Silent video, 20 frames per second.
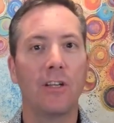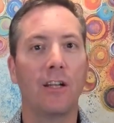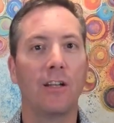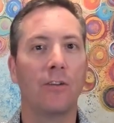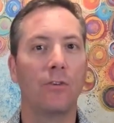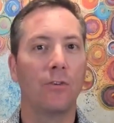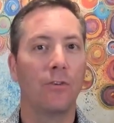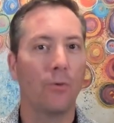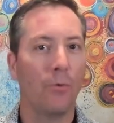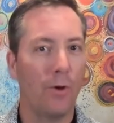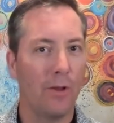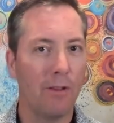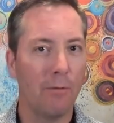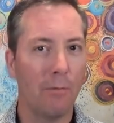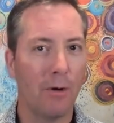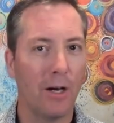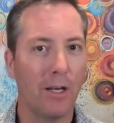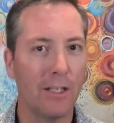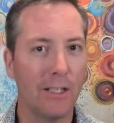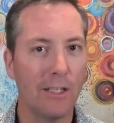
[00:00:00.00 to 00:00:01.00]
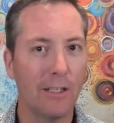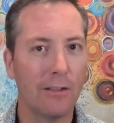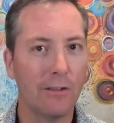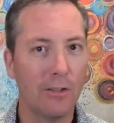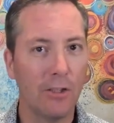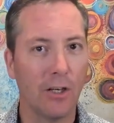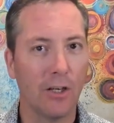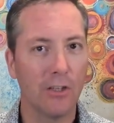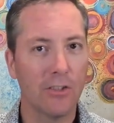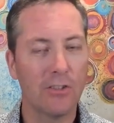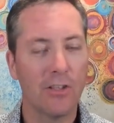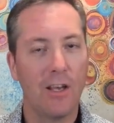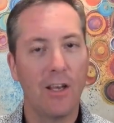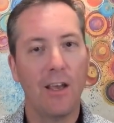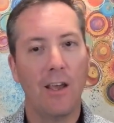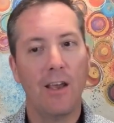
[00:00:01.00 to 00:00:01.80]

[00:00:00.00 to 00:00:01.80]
and the way the body looks.